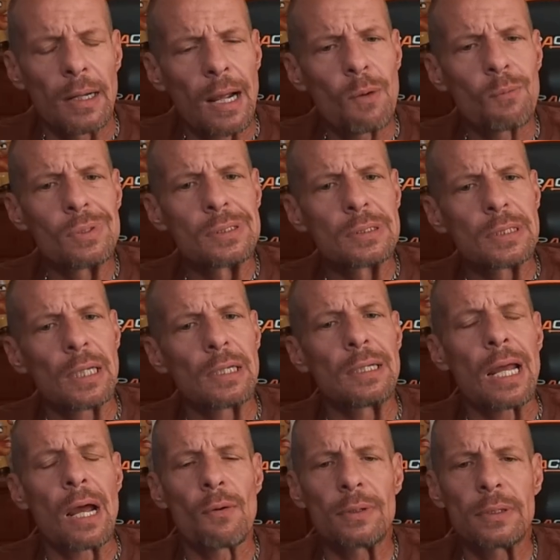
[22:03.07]
I would say
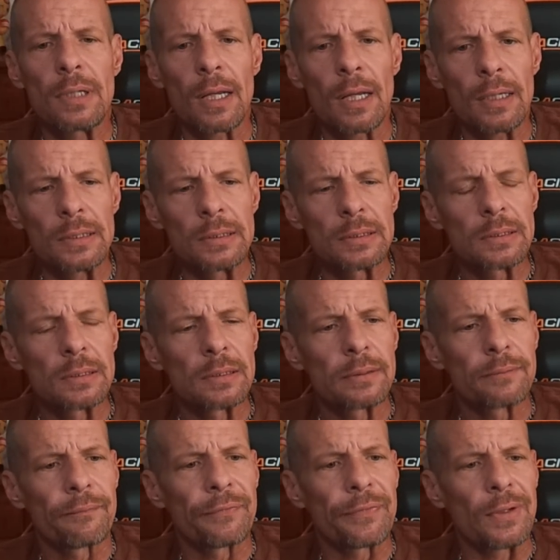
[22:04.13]
nowadays,
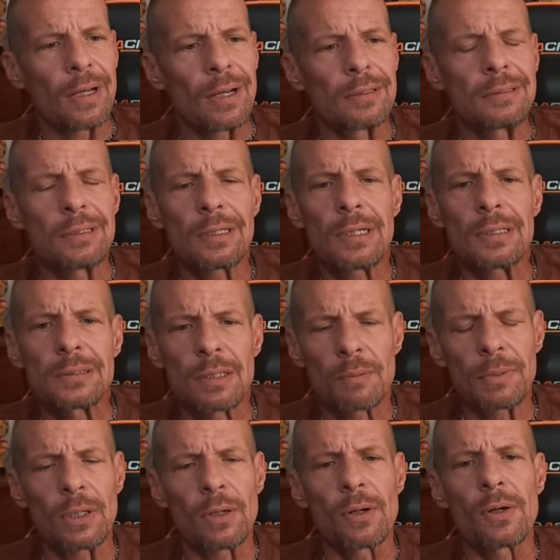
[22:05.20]
the idea that
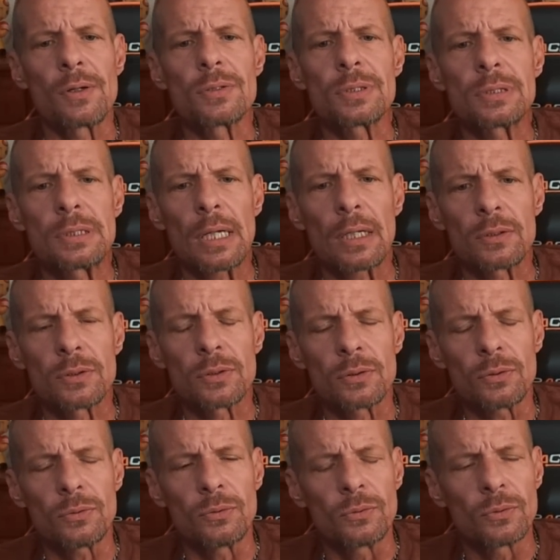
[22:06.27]
somebody earns a
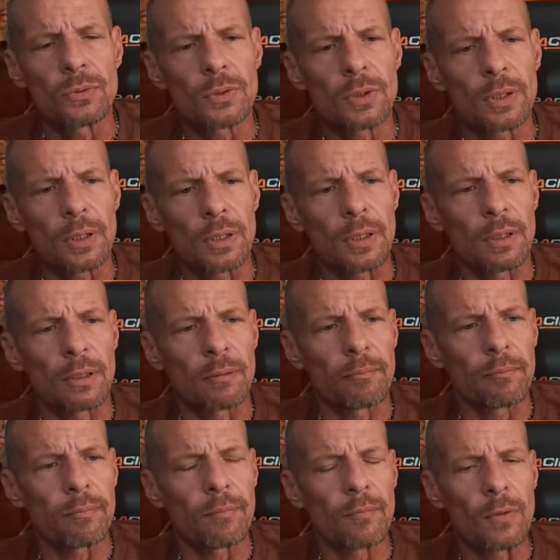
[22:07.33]
tattoo,
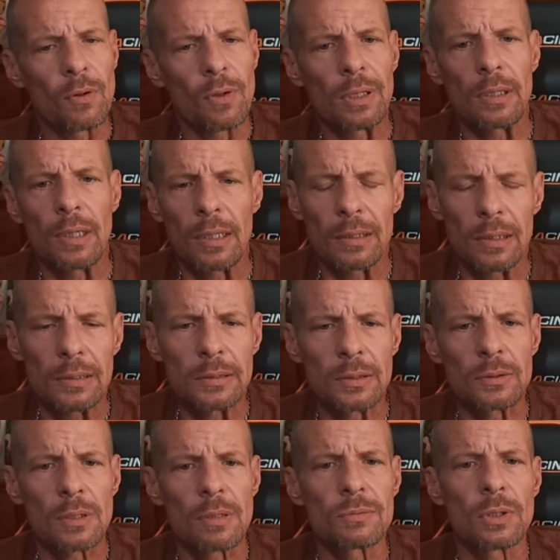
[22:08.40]
at least
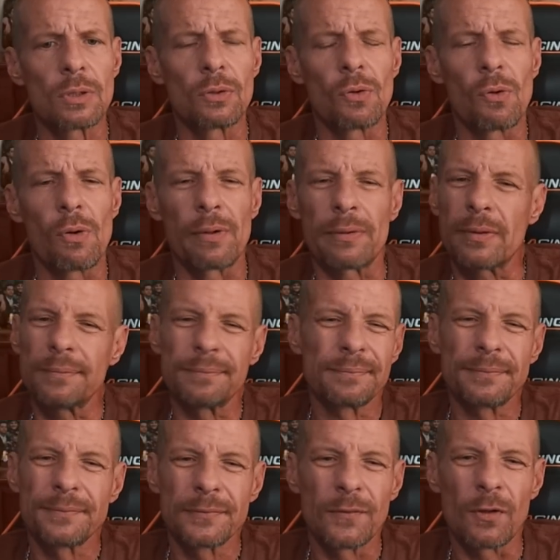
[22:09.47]
in terms of the North,
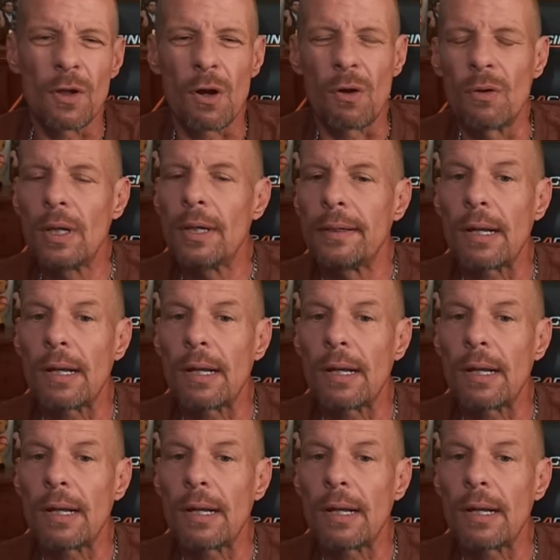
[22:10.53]
no.